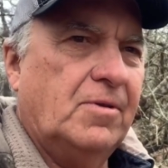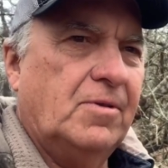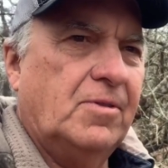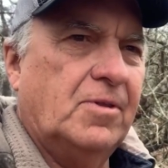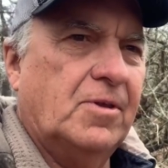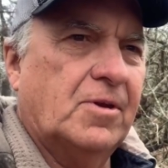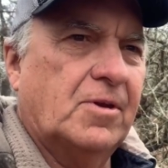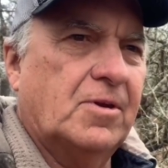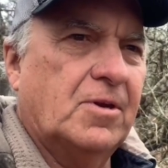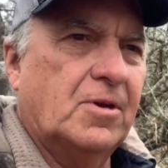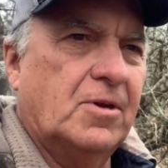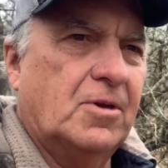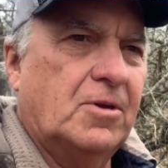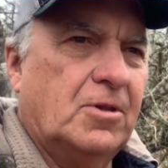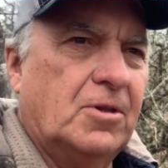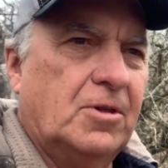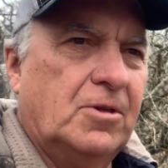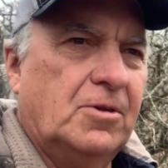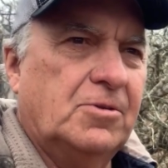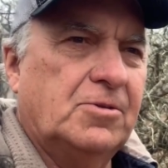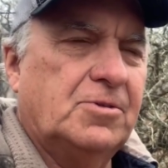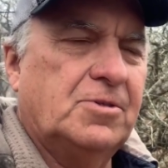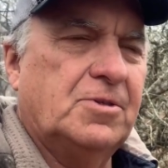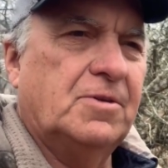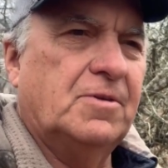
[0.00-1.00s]
the
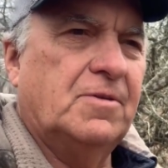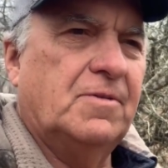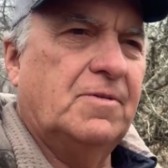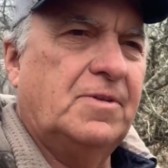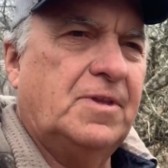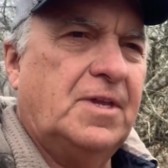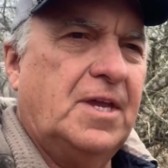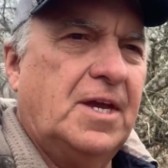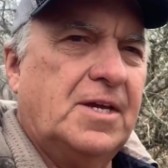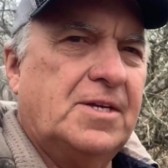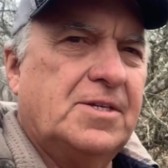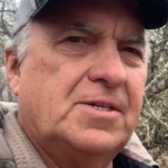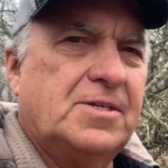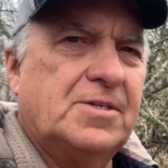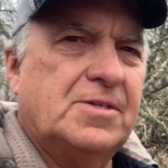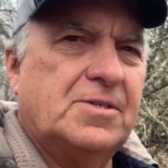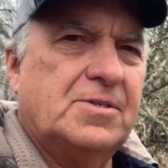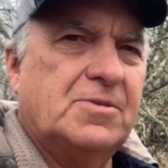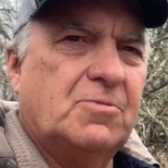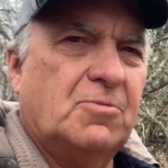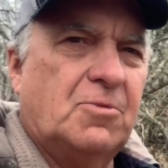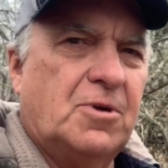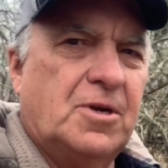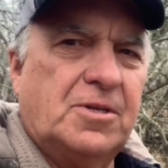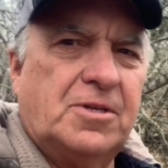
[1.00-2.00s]
conclusion of the Texas
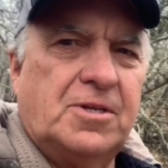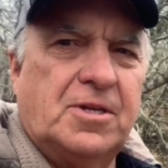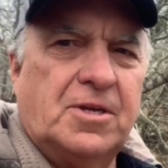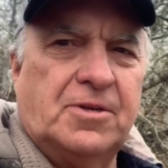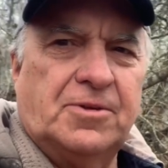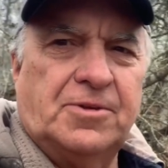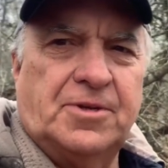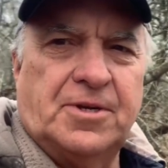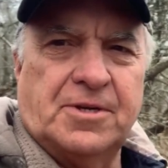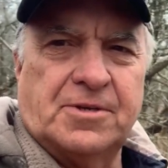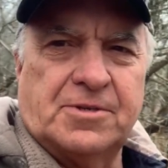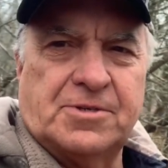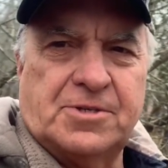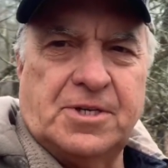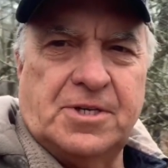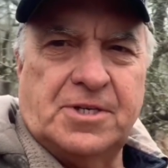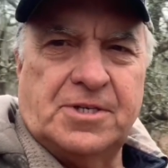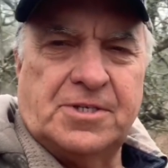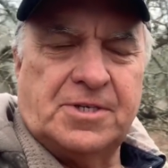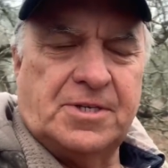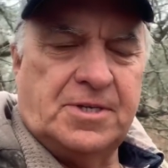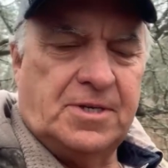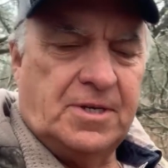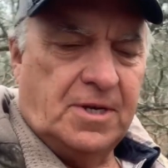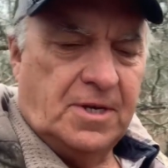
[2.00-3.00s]
white-tailed deer
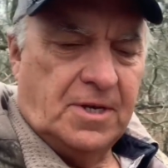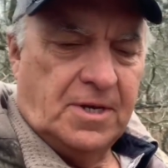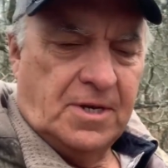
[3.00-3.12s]
season